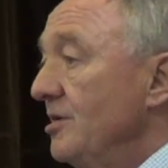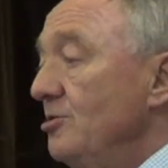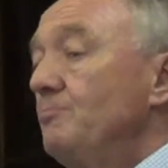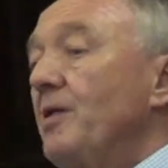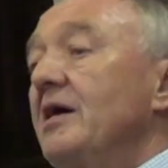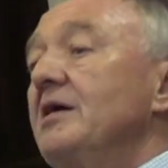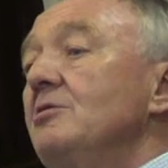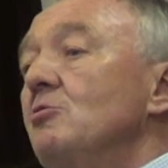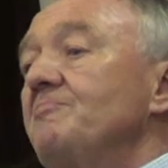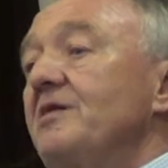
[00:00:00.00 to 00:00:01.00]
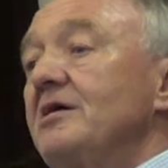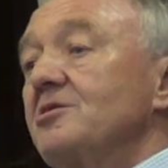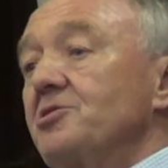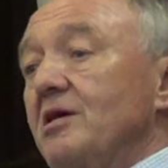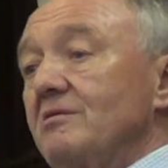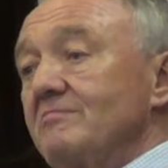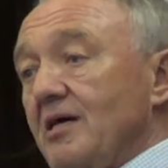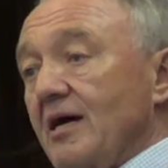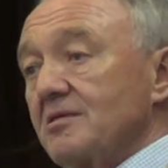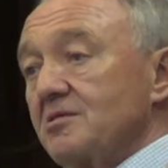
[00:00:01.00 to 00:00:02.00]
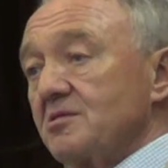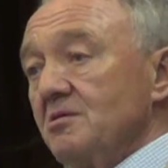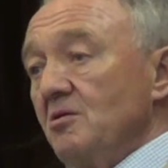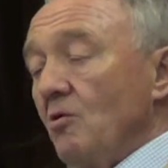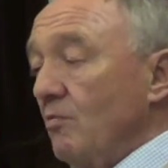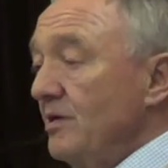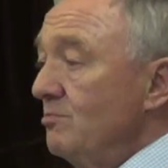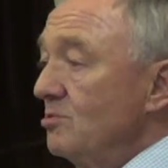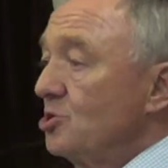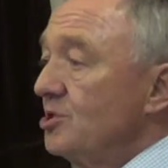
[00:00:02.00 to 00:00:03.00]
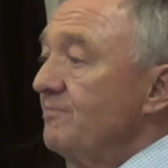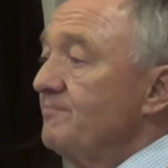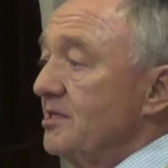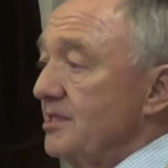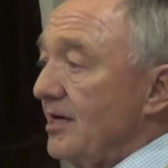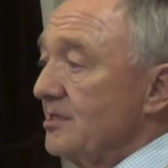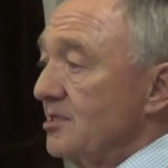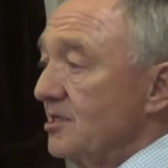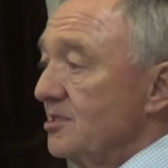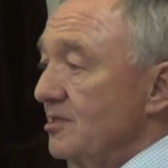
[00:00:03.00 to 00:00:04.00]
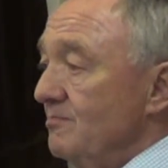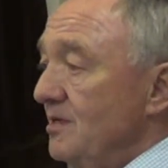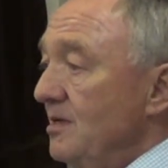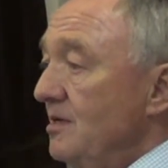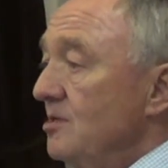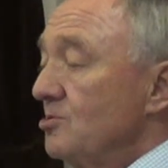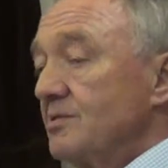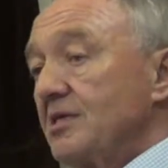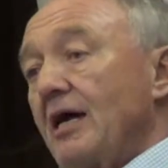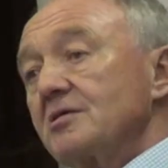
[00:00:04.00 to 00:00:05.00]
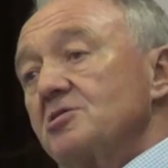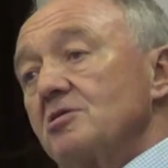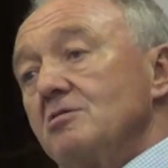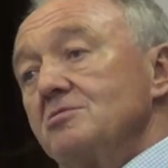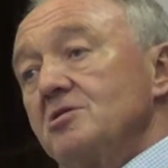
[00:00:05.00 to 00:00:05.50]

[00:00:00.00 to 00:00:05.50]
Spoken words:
you pay your fair share of tax, or we will shift the tax system to a tax on